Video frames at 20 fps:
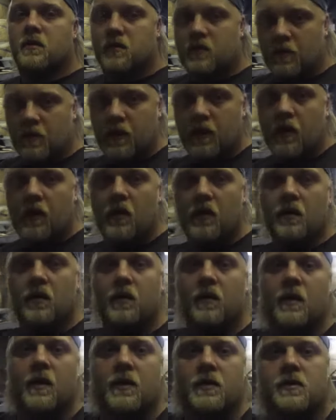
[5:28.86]
to be gone
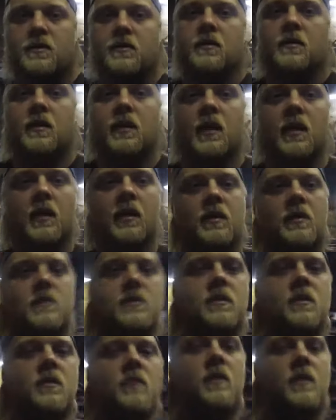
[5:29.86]
on that certain date.
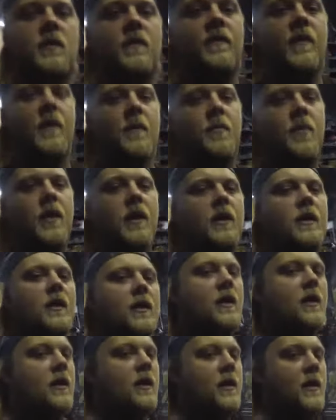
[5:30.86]
So if I paint
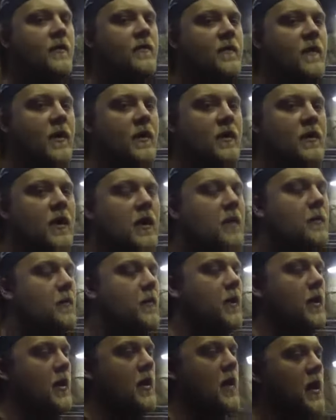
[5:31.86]
it and get fucked
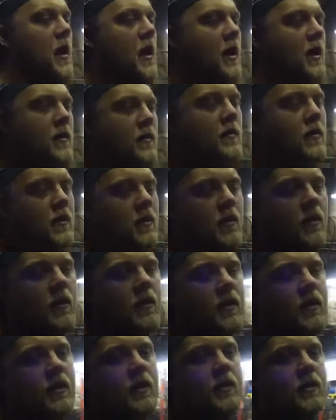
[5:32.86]
up, I don't want to call
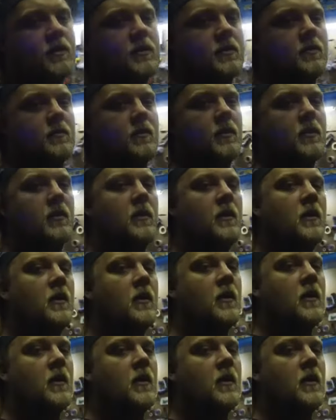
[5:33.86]
that customer,